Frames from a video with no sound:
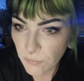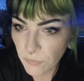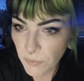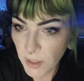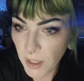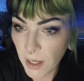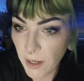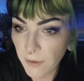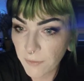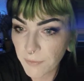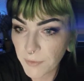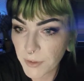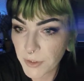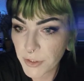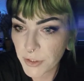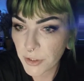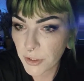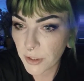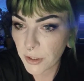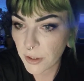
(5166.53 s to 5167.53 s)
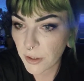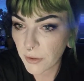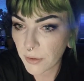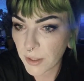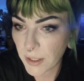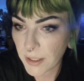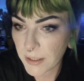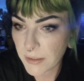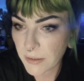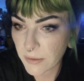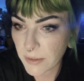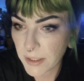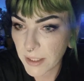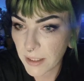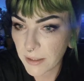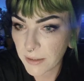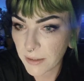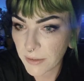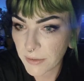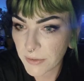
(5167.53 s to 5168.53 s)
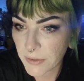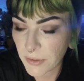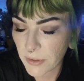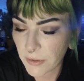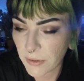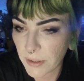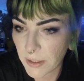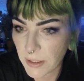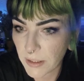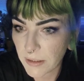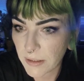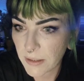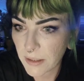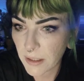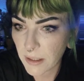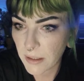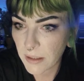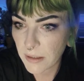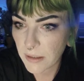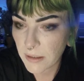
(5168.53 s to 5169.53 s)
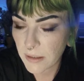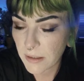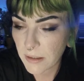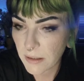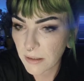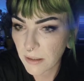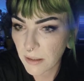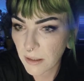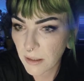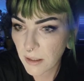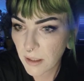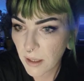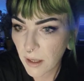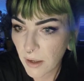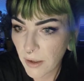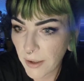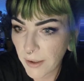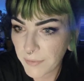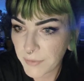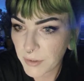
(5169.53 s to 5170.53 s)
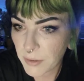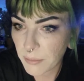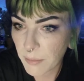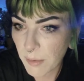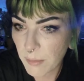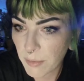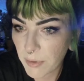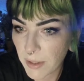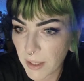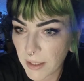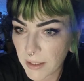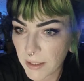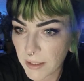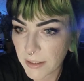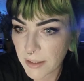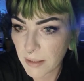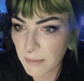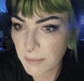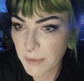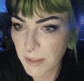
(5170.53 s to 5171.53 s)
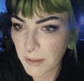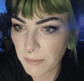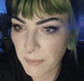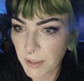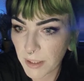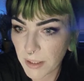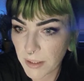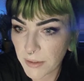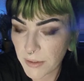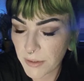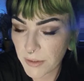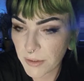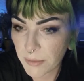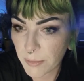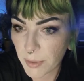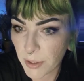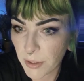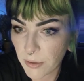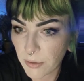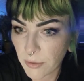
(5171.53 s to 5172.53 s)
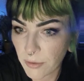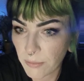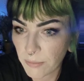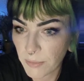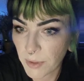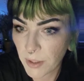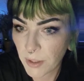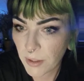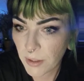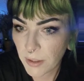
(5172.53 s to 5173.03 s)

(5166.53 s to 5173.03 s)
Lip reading: Yeah, for sure. Okay, so Danielle Starlene says, I'll have to remember that next time something enters my home.